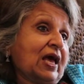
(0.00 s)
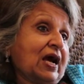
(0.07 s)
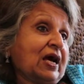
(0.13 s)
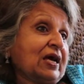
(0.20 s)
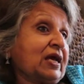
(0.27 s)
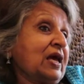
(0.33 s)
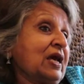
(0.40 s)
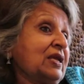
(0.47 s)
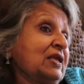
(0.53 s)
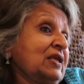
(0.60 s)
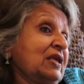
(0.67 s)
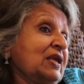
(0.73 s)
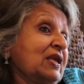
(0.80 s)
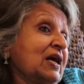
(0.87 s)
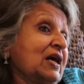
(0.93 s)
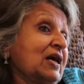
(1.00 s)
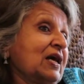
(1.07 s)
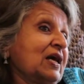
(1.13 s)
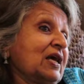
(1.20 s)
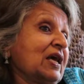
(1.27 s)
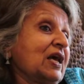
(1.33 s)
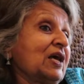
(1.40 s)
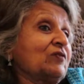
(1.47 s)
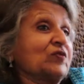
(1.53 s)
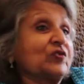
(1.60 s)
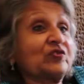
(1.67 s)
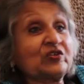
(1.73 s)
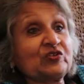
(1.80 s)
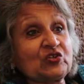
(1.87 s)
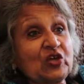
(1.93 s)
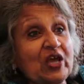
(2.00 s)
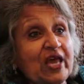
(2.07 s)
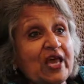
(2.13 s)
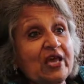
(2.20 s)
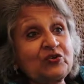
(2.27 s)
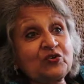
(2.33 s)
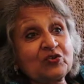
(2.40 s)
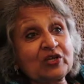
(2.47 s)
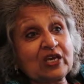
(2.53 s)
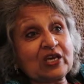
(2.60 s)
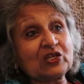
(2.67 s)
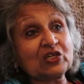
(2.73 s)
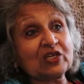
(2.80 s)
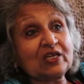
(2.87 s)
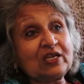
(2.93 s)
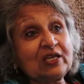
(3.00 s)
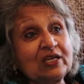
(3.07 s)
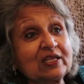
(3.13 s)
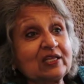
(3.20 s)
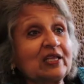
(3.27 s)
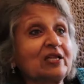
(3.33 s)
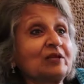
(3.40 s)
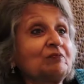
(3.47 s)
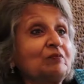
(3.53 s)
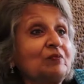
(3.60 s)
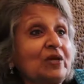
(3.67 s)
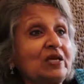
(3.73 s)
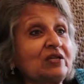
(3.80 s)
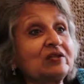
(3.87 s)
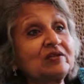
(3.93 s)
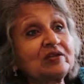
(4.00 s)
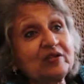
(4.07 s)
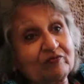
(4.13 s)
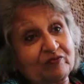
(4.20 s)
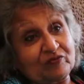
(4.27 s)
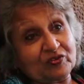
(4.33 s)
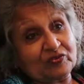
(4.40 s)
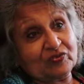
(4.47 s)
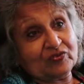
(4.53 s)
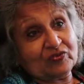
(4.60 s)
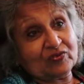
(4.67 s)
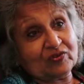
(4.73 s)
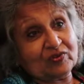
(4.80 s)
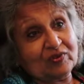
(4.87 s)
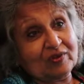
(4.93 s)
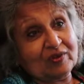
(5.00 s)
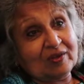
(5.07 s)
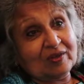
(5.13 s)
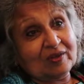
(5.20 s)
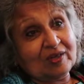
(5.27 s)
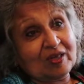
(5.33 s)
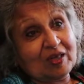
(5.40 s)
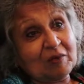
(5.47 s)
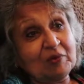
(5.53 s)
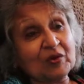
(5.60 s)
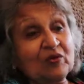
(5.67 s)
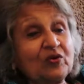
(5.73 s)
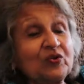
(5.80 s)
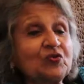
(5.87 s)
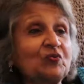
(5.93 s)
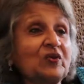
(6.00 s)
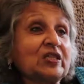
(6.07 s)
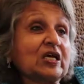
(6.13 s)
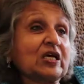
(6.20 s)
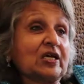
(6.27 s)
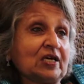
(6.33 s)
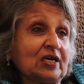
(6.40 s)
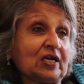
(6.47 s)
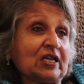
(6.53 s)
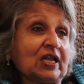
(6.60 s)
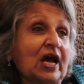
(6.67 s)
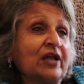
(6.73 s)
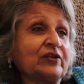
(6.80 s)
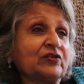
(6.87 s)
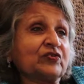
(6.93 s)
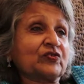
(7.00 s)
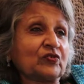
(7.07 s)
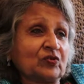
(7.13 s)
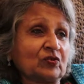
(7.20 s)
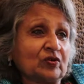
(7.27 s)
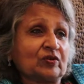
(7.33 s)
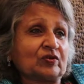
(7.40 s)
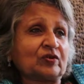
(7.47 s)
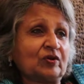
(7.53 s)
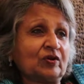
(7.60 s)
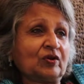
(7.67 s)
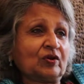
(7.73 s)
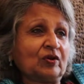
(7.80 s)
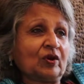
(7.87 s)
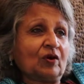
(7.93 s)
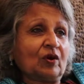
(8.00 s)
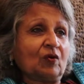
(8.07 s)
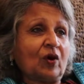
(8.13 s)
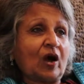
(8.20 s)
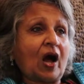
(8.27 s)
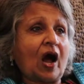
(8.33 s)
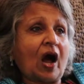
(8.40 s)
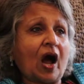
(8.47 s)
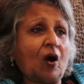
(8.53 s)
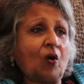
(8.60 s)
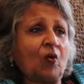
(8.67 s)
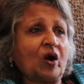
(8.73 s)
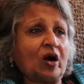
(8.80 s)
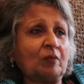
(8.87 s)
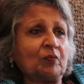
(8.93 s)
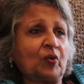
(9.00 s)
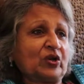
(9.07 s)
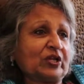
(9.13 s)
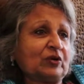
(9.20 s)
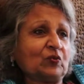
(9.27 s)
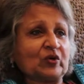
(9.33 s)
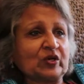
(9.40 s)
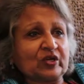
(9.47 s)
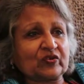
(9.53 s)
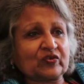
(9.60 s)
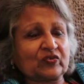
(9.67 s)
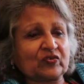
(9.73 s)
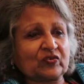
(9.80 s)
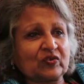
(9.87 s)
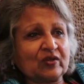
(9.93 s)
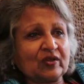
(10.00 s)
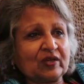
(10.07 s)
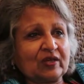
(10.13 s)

Again, it was education that made the difference. Because when the girl understood how her body works,